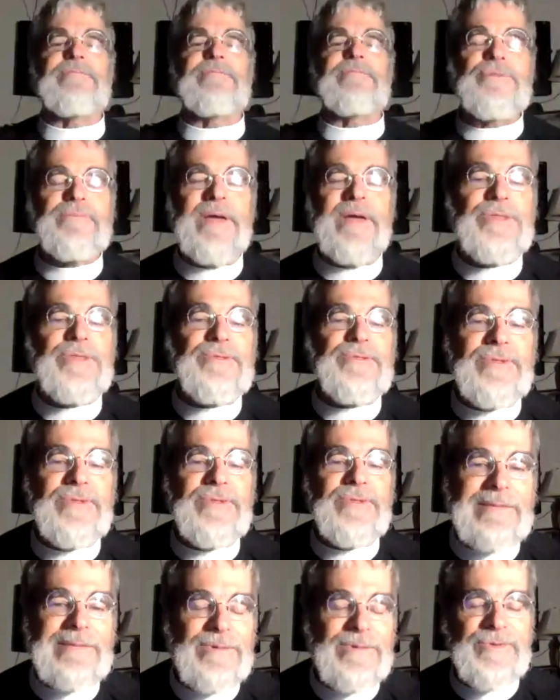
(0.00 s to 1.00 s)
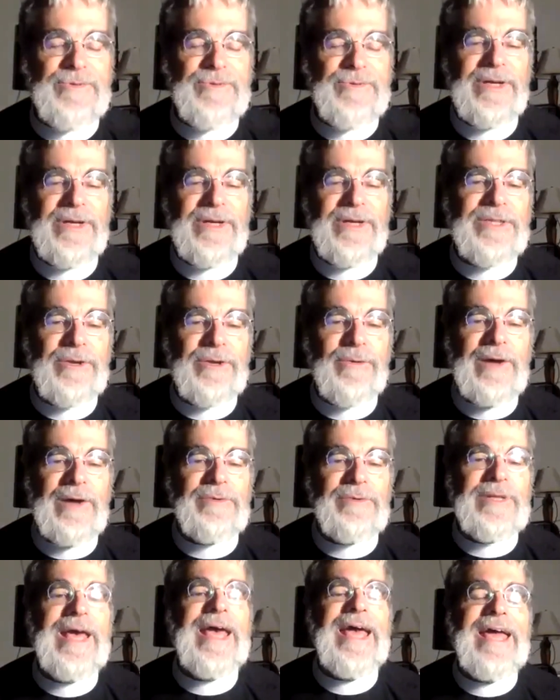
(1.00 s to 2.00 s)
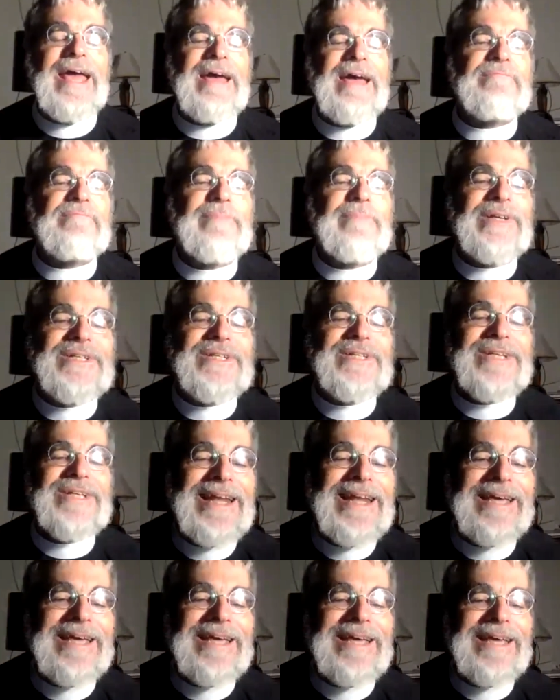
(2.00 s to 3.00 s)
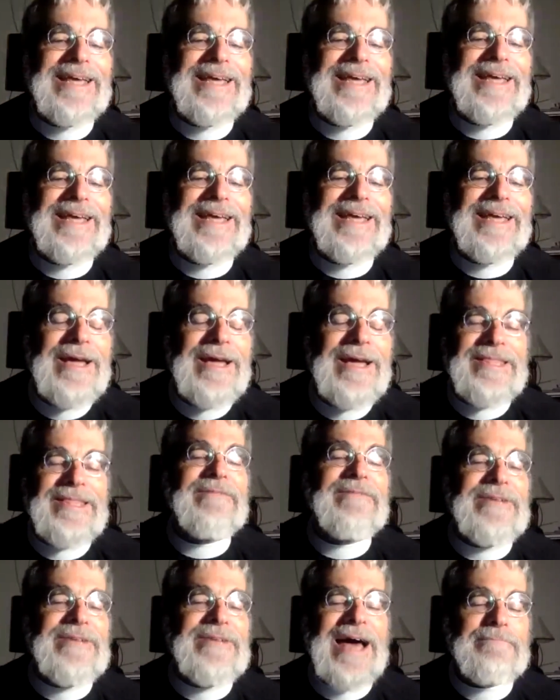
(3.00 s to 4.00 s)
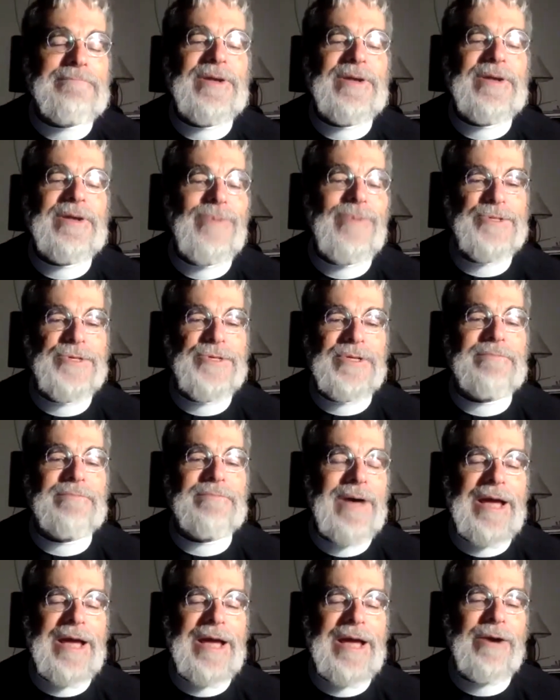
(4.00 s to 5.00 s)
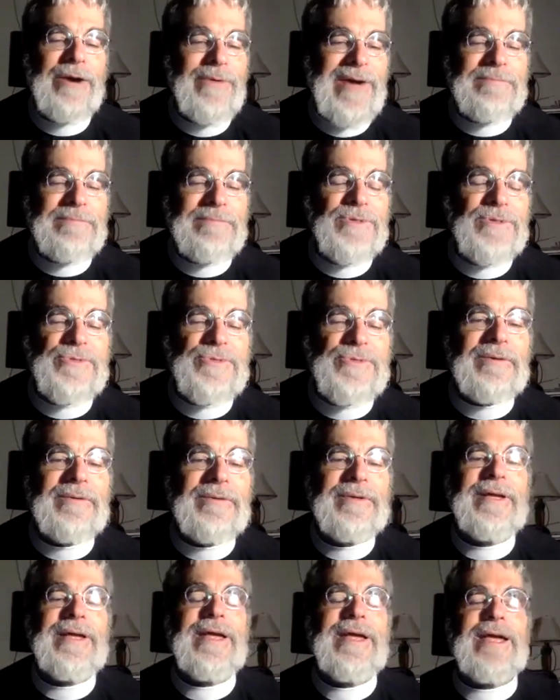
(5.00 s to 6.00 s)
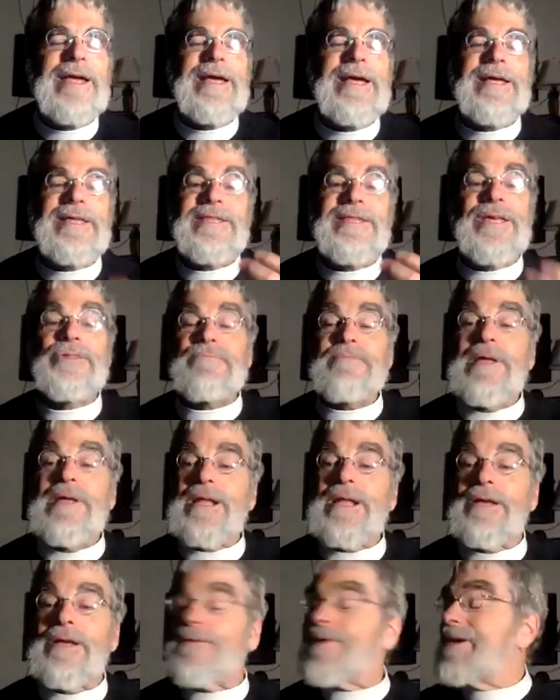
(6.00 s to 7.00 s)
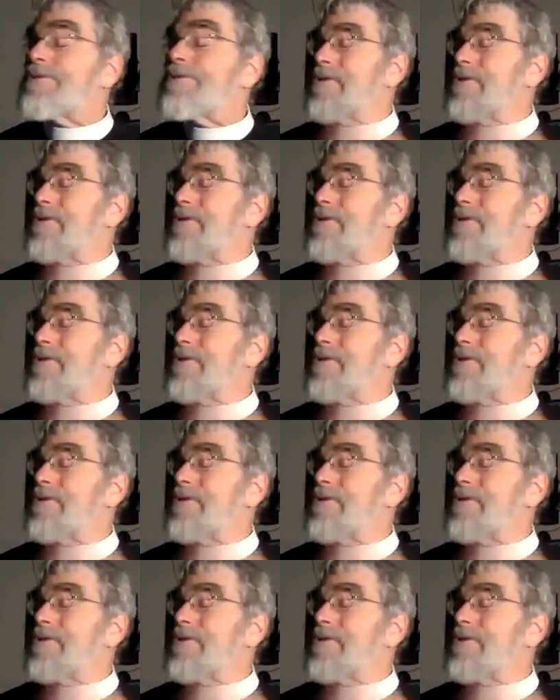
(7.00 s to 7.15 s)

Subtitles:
space through the atmosphere, hit the ground, have metallic iron. They've not been rusted by our atmosphere. These meteorites